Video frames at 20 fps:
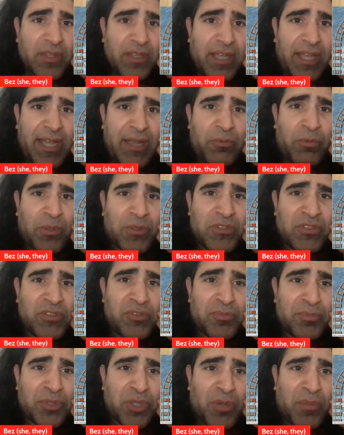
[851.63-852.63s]
I want to
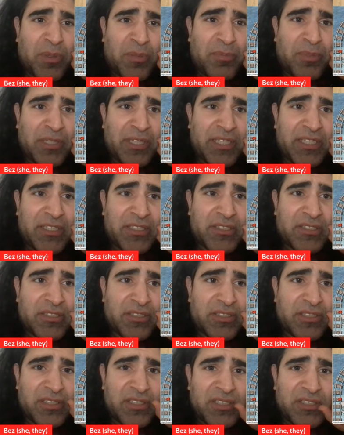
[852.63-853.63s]
probably
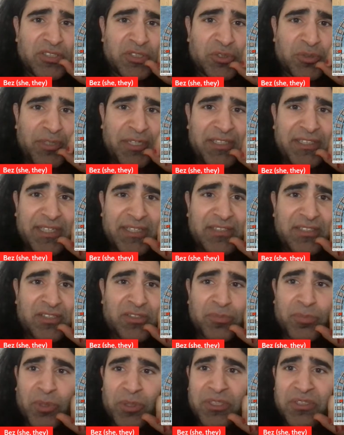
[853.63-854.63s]
trade at this
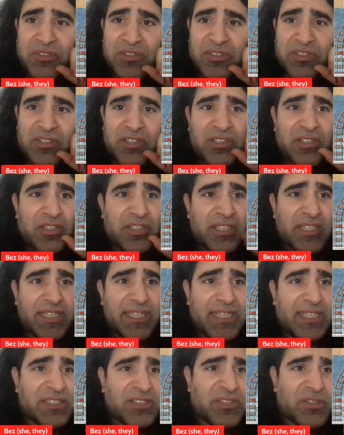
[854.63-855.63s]
point.
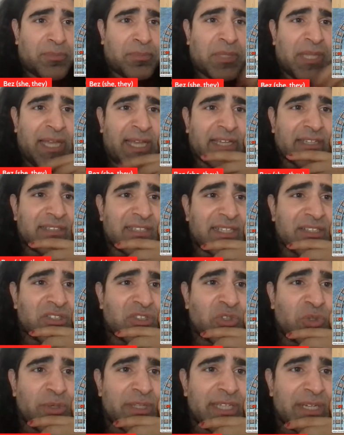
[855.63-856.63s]
It's the black that's
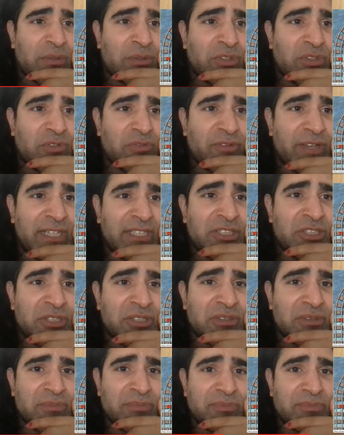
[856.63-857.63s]
going out of
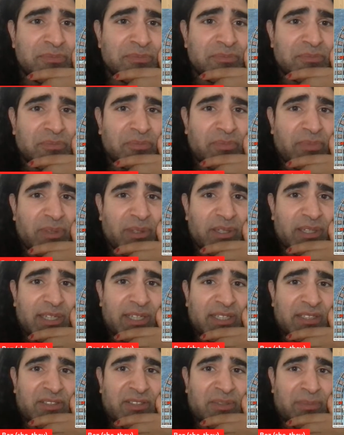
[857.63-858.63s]
fashion.
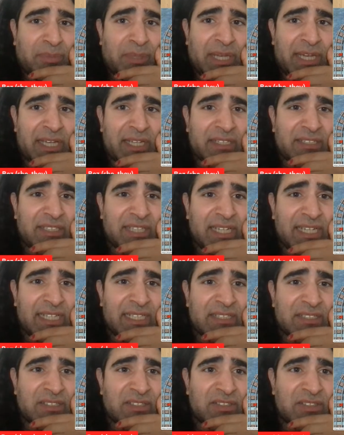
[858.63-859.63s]
It's the black
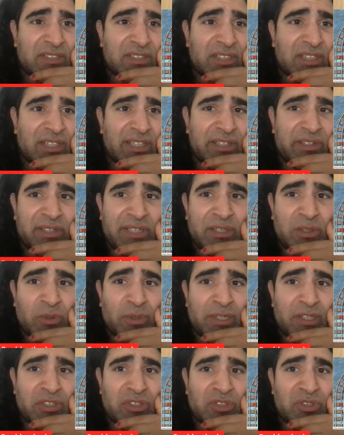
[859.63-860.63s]
that's clearly
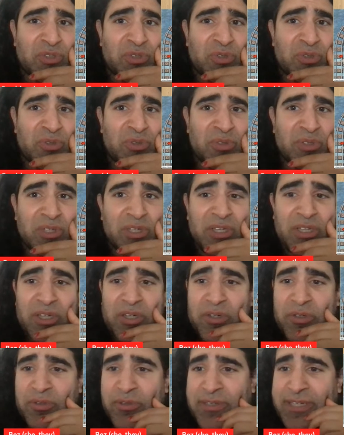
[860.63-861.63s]
going to
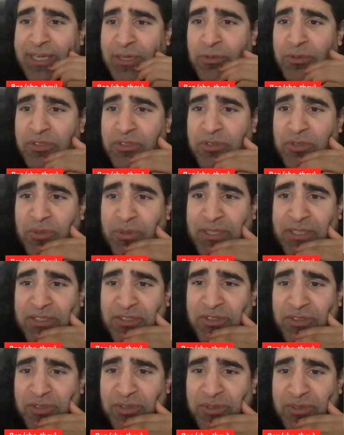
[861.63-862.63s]
run out quite
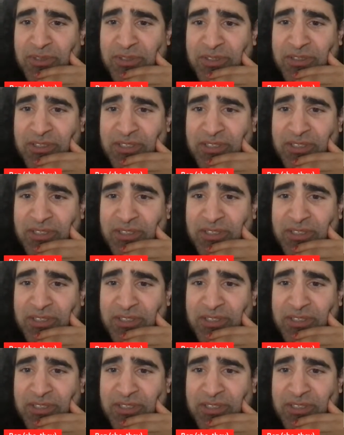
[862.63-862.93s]
soon.